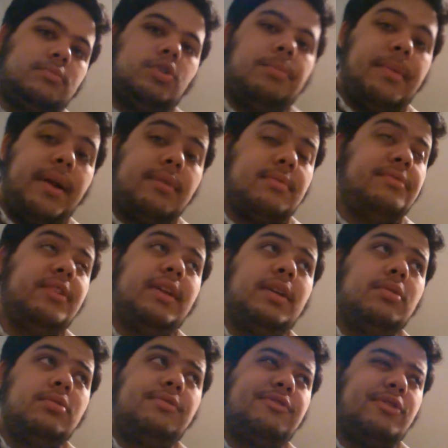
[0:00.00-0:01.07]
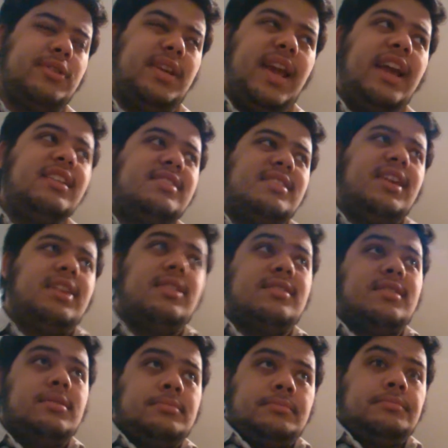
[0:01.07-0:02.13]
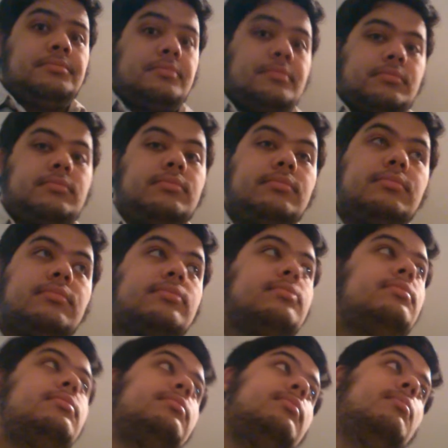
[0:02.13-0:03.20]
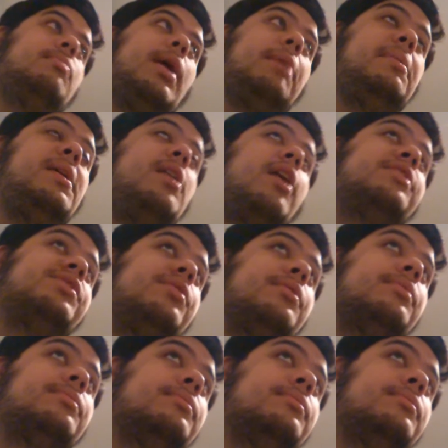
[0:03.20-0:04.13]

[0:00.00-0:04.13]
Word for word: the microphone I use for the asyncs. Maybe not.